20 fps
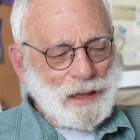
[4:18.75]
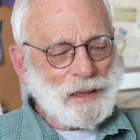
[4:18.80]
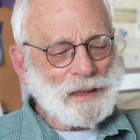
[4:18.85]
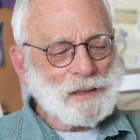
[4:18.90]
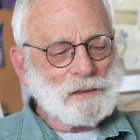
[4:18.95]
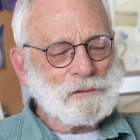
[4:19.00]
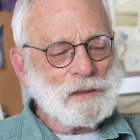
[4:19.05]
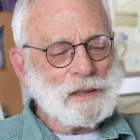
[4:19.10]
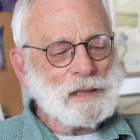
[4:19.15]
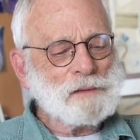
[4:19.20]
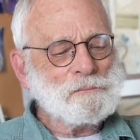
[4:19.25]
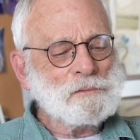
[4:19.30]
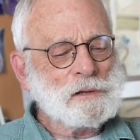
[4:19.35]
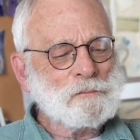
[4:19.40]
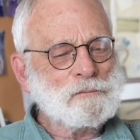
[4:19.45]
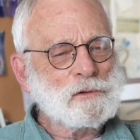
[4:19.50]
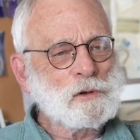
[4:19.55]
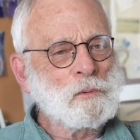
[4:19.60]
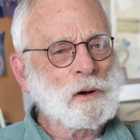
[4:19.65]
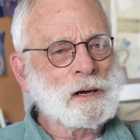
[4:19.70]
If, even
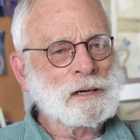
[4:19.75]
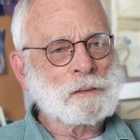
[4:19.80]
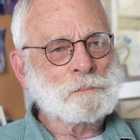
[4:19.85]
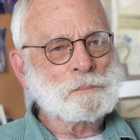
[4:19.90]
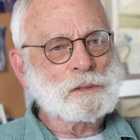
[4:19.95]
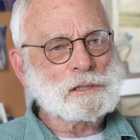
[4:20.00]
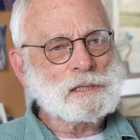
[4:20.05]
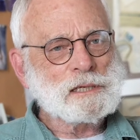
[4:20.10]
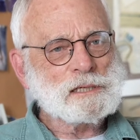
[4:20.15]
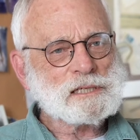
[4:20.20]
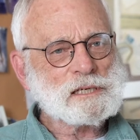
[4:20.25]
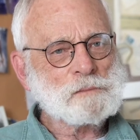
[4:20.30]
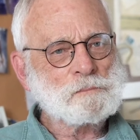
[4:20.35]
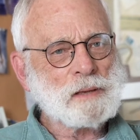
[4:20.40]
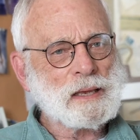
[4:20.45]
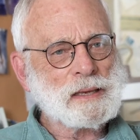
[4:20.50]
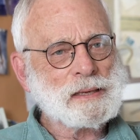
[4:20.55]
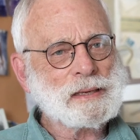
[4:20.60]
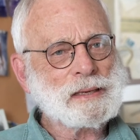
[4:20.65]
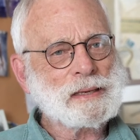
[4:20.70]
if you want to
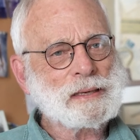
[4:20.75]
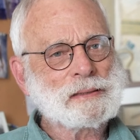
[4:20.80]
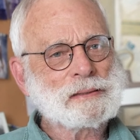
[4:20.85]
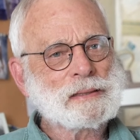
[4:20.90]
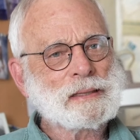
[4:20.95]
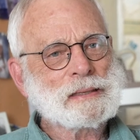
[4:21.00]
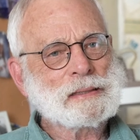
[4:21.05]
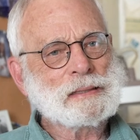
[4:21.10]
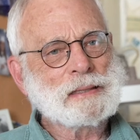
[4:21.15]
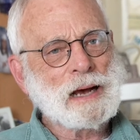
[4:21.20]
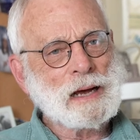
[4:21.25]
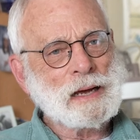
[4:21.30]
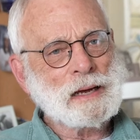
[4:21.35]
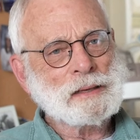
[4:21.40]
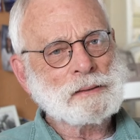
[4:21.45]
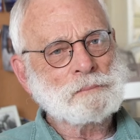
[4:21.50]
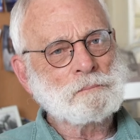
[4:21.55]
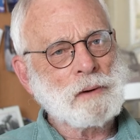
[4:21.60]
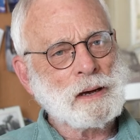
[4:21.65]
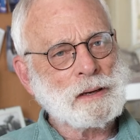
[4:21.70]
participate in the
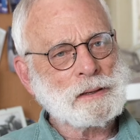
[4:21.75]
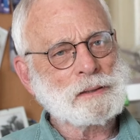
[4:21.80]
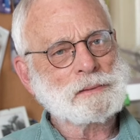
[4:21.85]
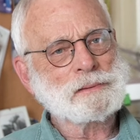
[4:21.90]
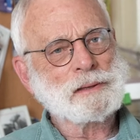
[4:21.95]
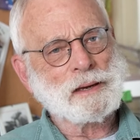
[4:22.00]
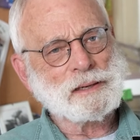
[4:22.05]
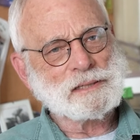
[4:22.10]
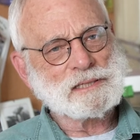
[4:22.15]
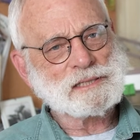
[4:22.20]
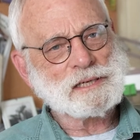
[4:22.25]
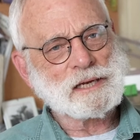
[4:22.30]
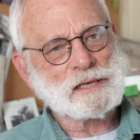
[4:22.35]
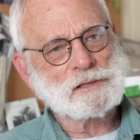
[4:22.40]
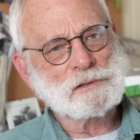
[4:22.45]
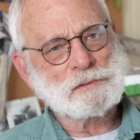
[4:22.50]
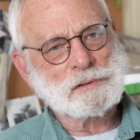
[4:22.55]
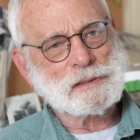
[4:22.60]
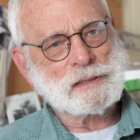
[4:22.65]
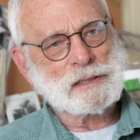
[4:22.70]
non monetized
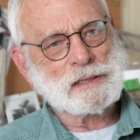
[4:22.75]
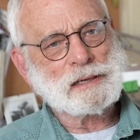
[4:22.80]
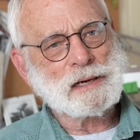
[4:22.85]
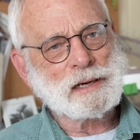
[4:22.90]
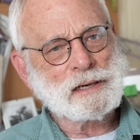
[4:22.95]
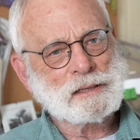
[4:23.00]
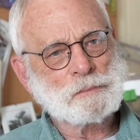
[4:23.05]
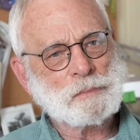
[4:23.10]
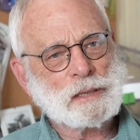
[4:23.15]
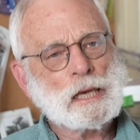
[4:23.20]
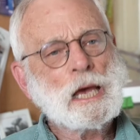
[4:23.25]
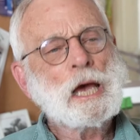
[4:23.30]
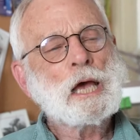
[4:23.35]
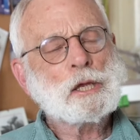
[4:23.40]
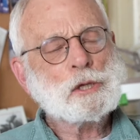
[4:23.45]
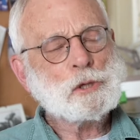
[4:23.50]
sector of the economy,